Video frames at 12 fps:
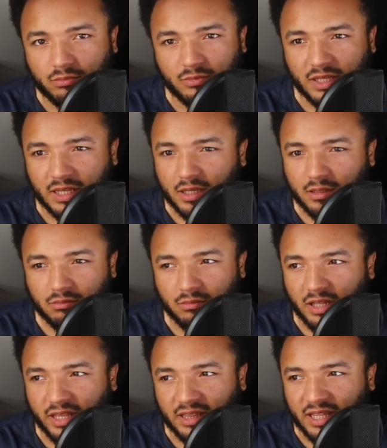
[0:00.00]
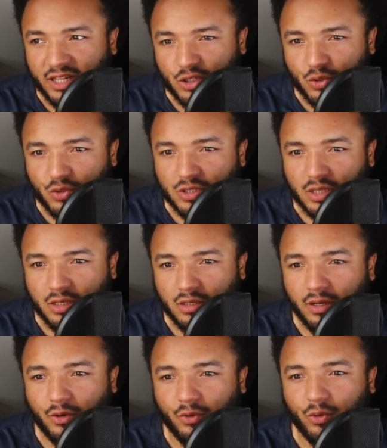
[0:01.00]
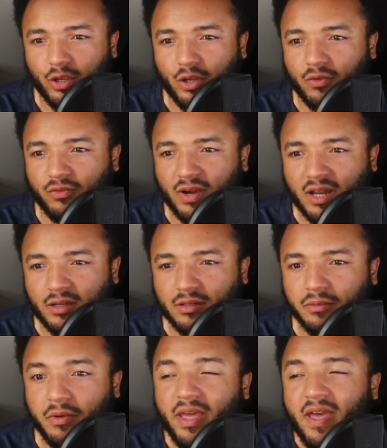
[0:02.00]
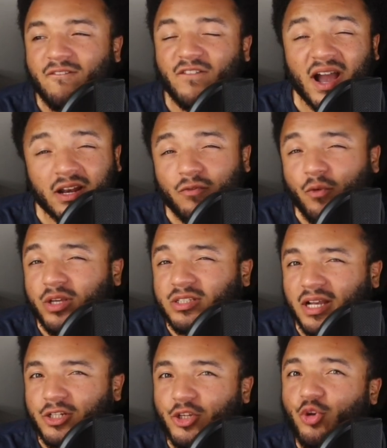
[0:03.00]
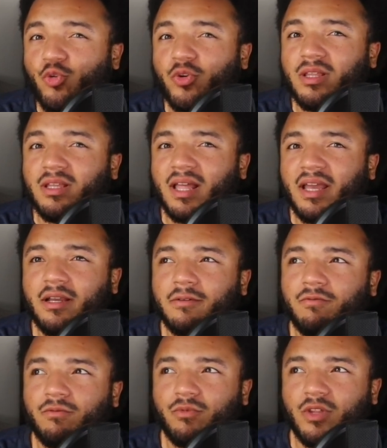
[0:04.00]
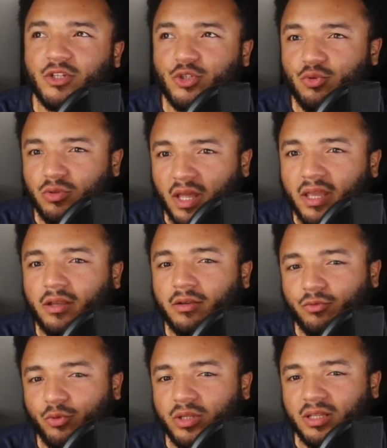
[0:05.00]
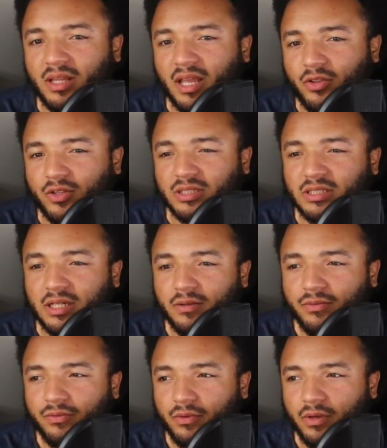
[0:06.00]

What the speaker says: Yeah, like late 2C. You know, find a voice actor you really like, that you, like, really like their stuff.